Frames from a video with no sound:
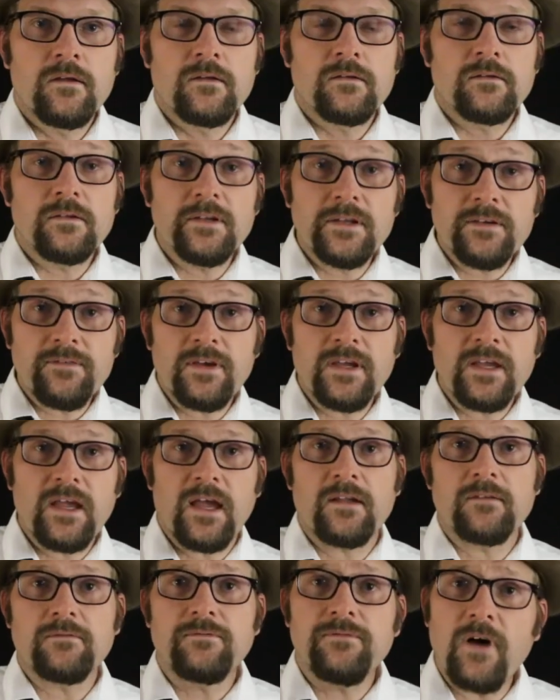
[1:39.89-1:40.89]
Living
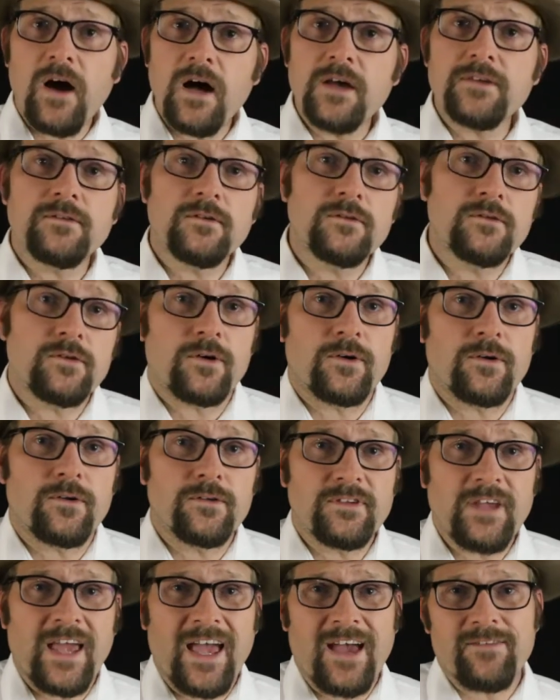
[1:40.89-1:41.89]
and fossil
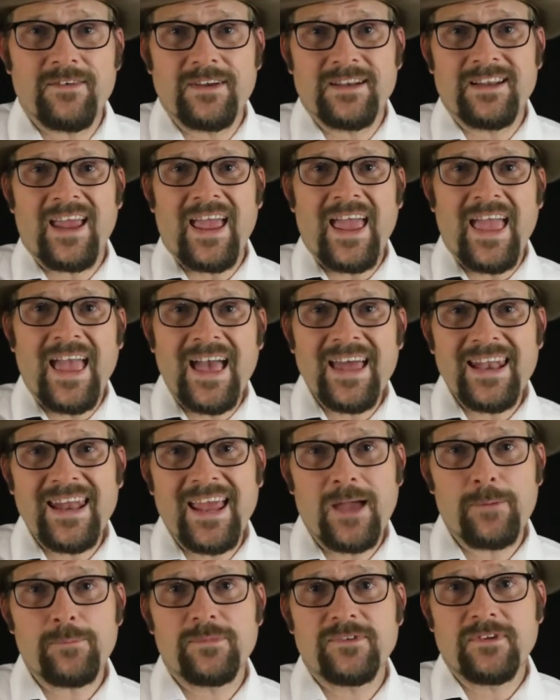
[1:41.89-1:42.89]
turtles have an
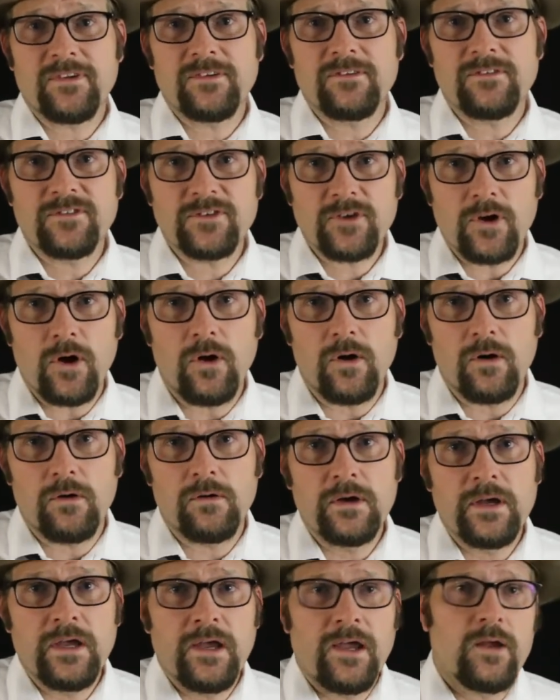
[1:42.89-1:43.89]
anapsid
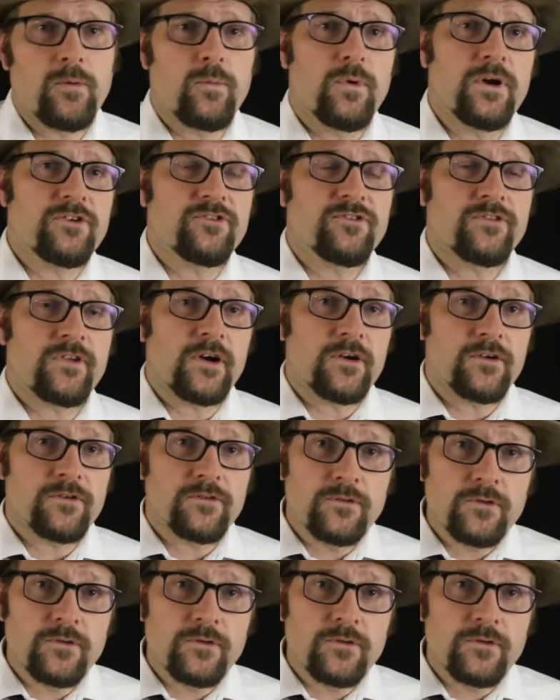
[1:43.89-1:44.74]
skull in which there's